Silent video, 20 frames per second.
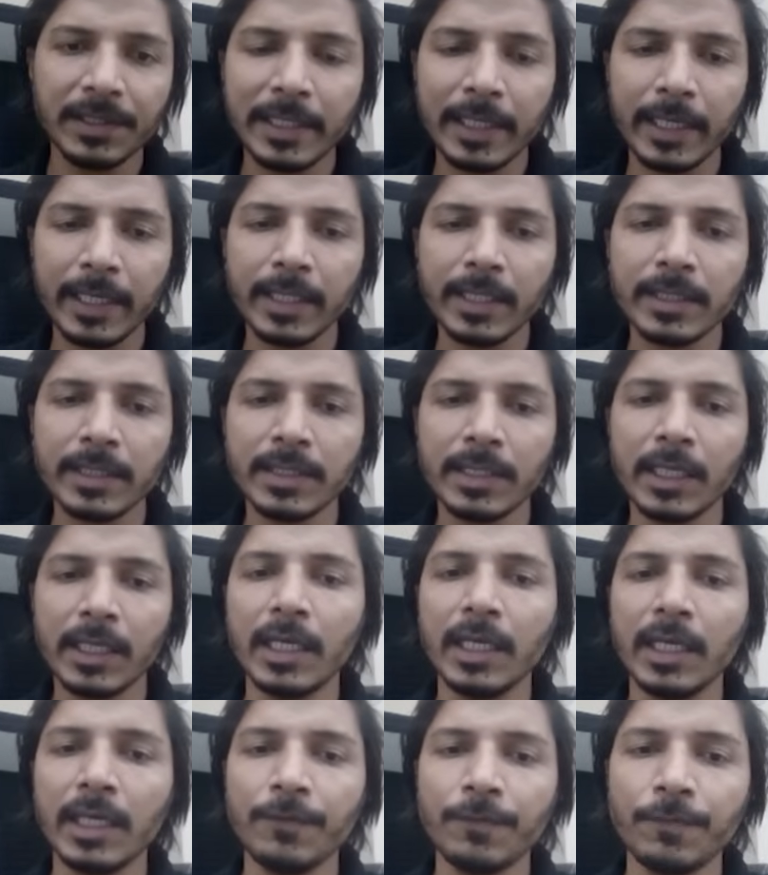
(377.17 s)
let us say
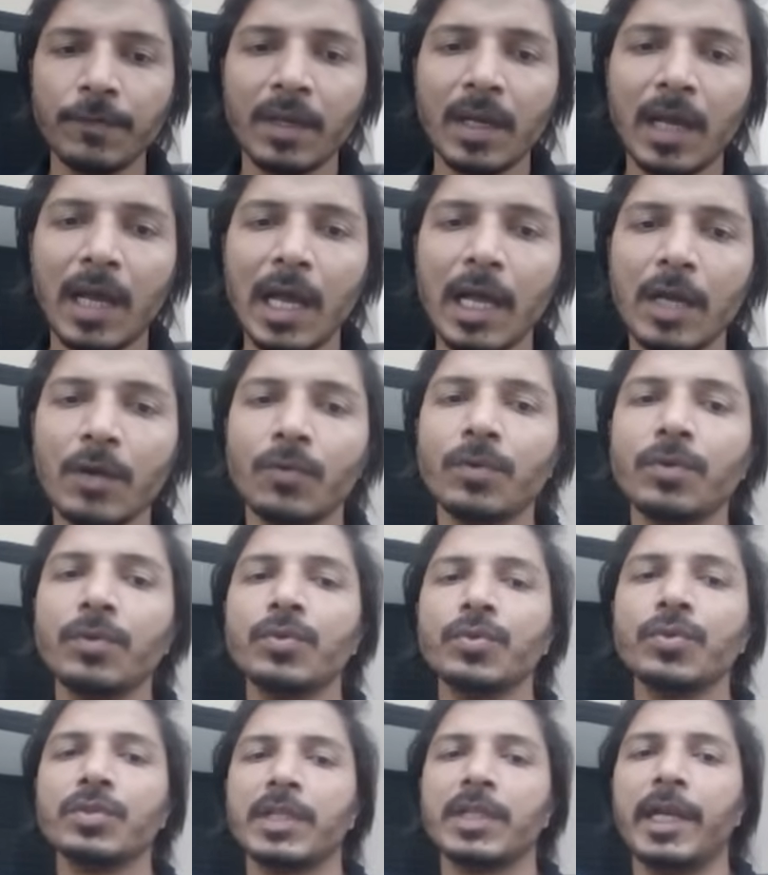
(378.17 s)
if I want
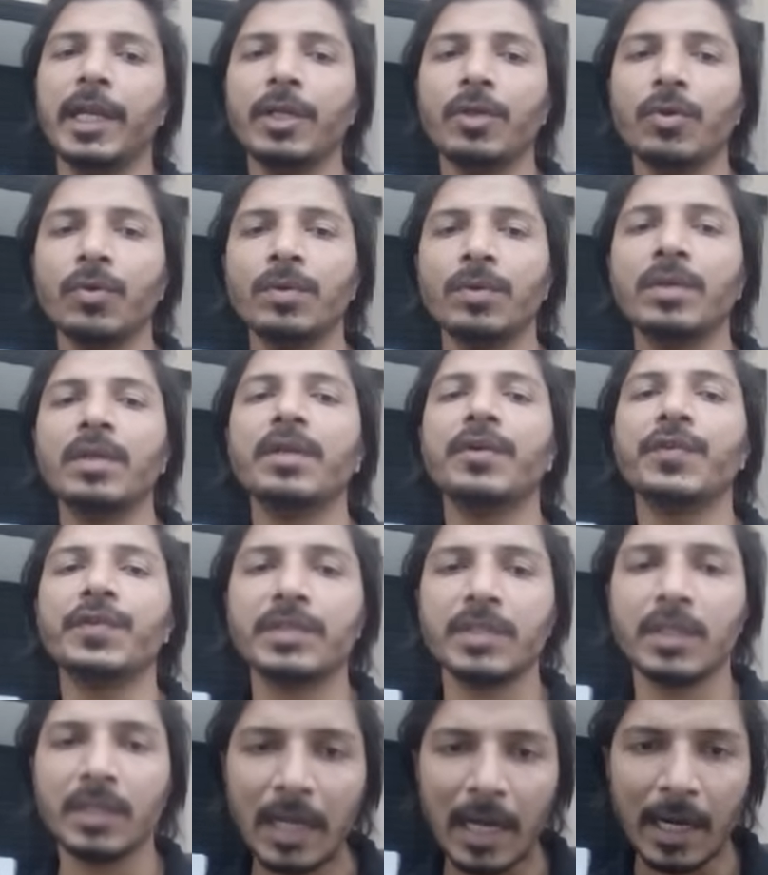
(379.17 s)
to cite only
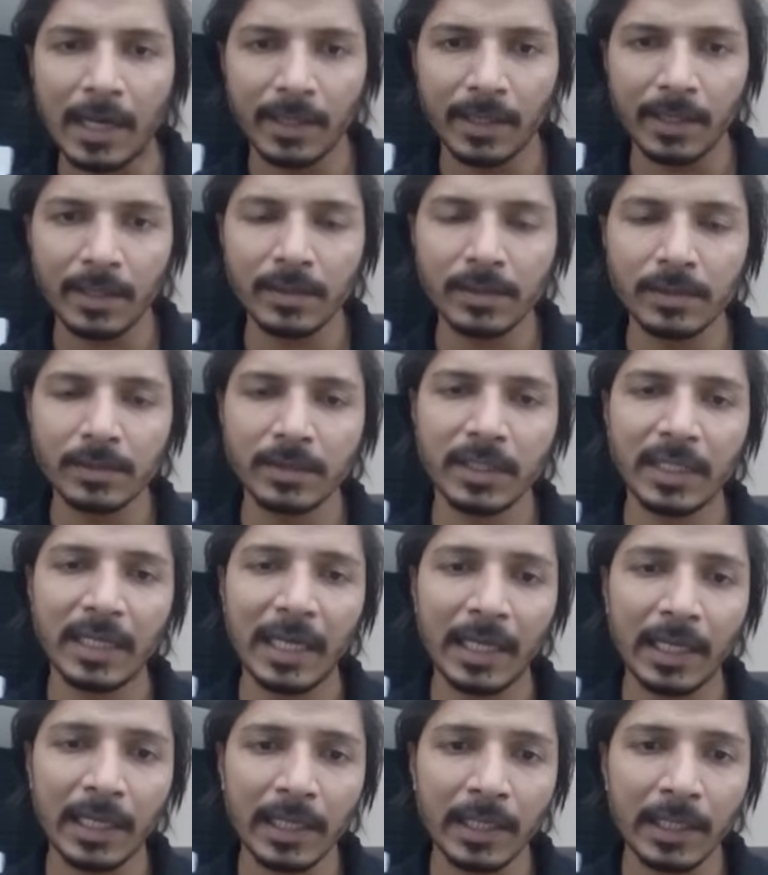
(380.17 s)
recent articles, then
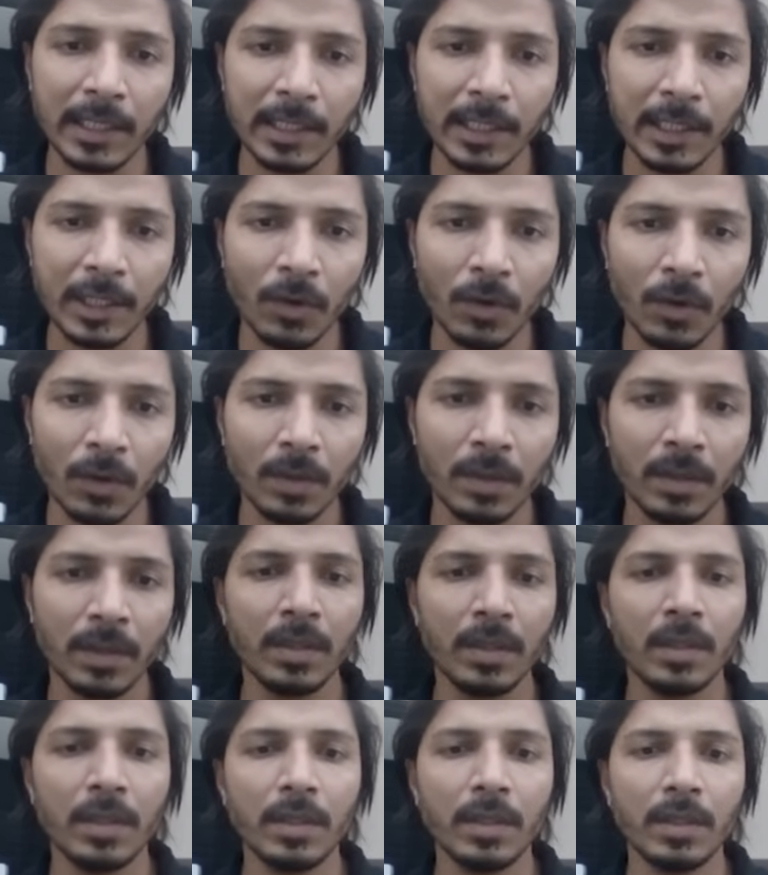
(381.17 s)
I can click on
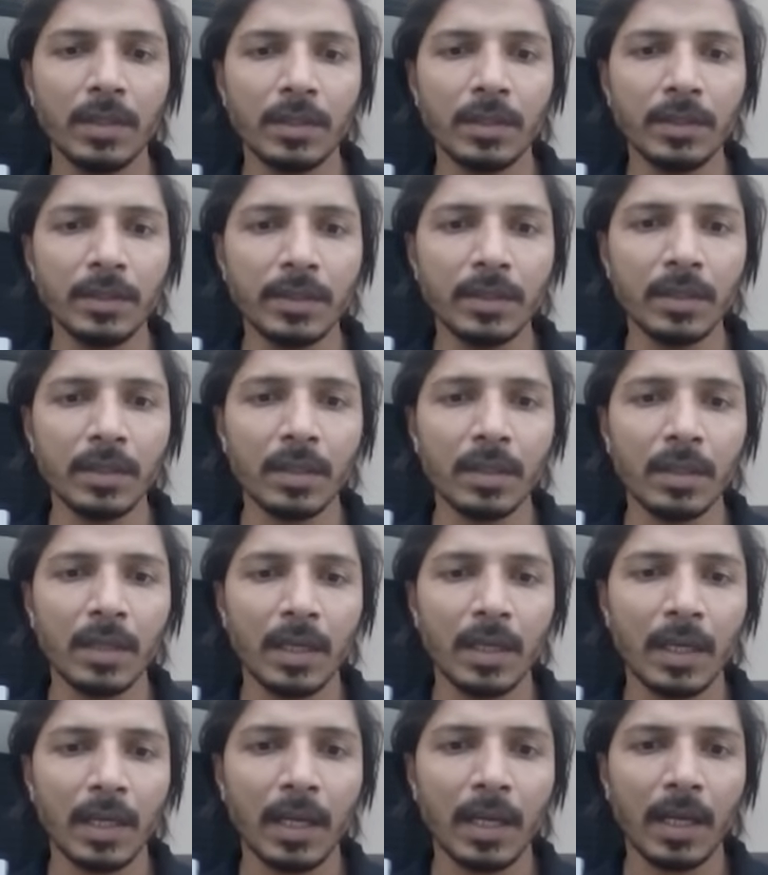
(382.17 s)
year,
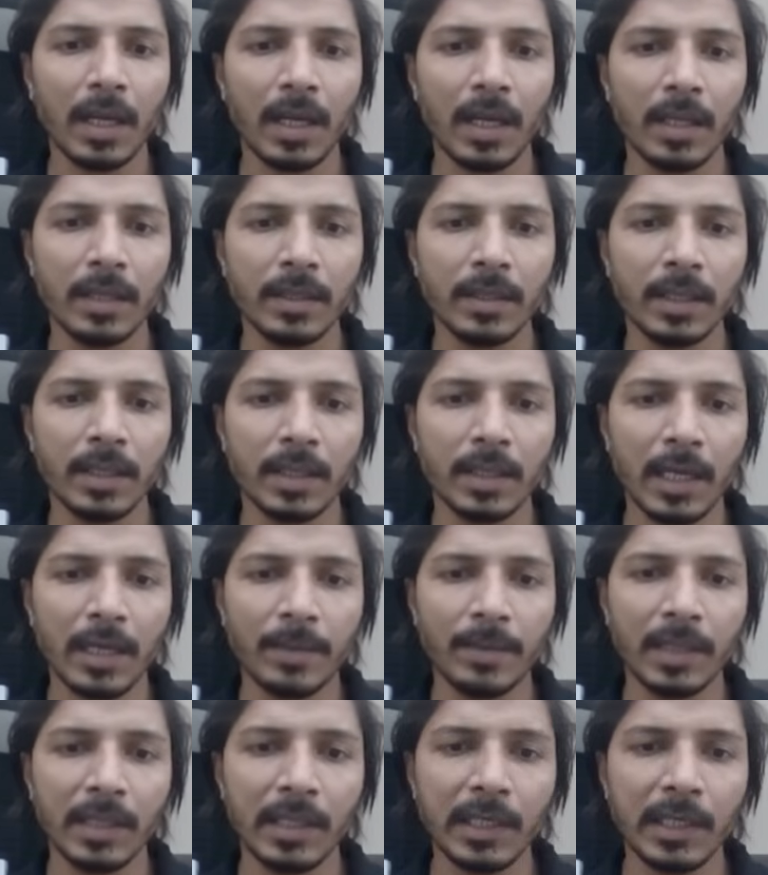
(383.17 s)
and then I
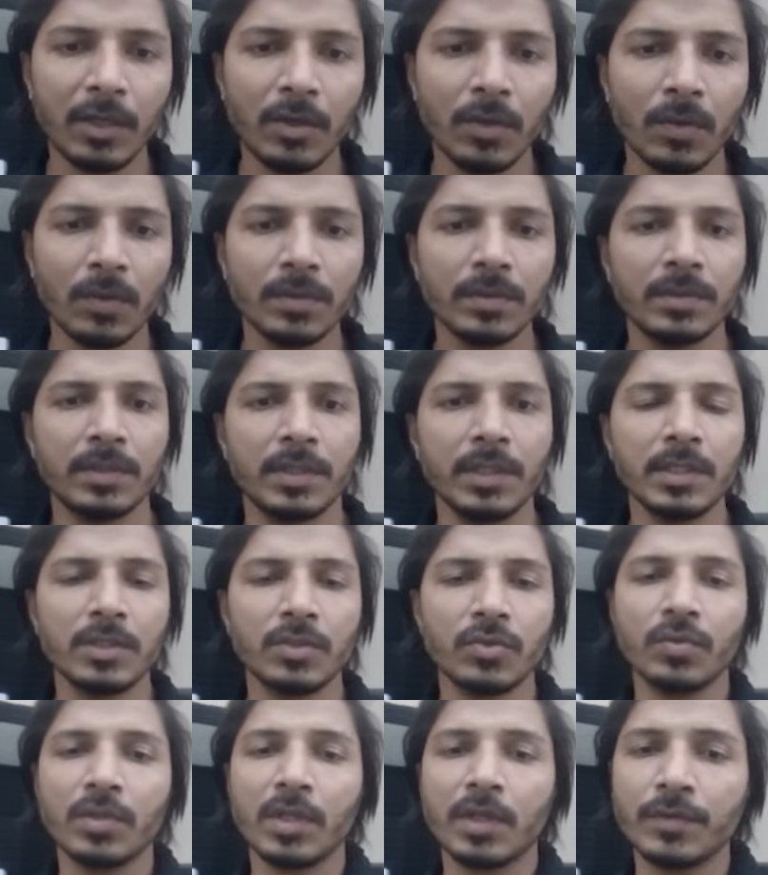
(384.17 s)
may click on since
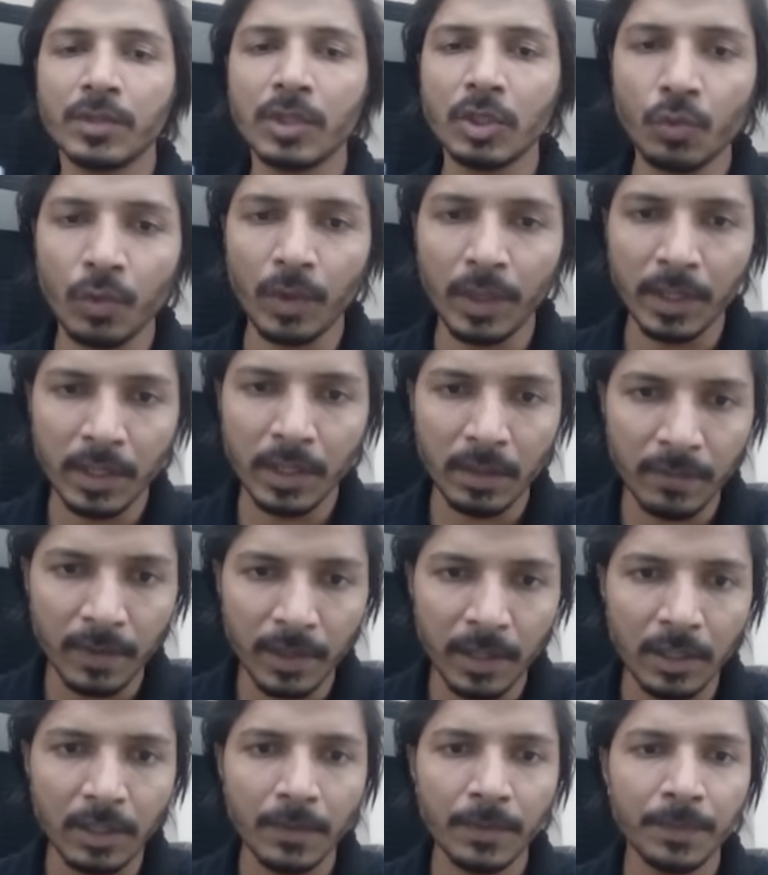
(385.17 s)

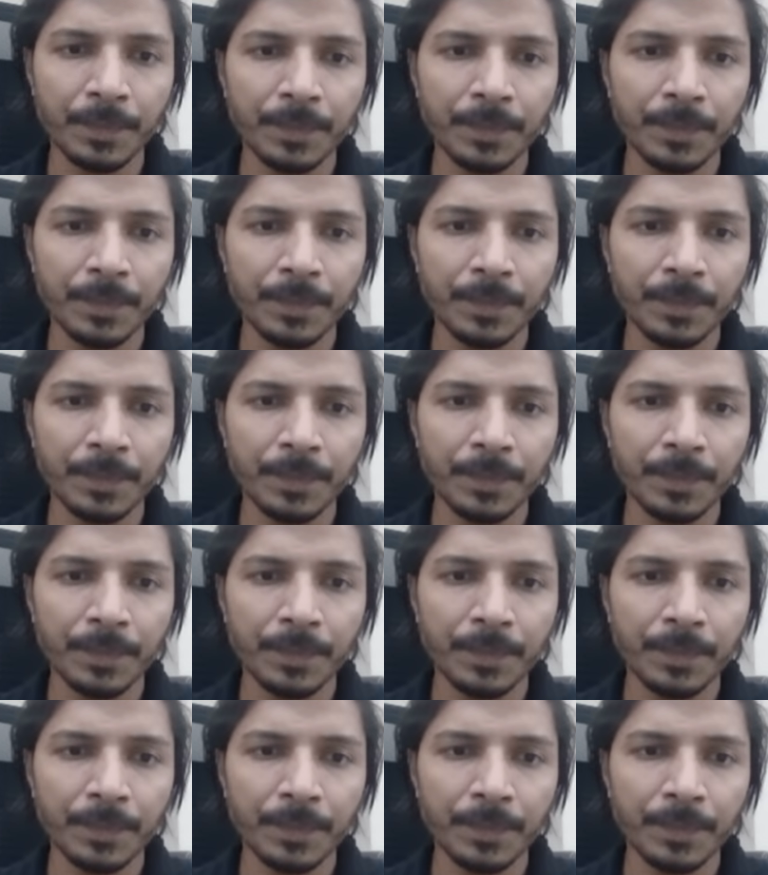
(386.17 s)
2021.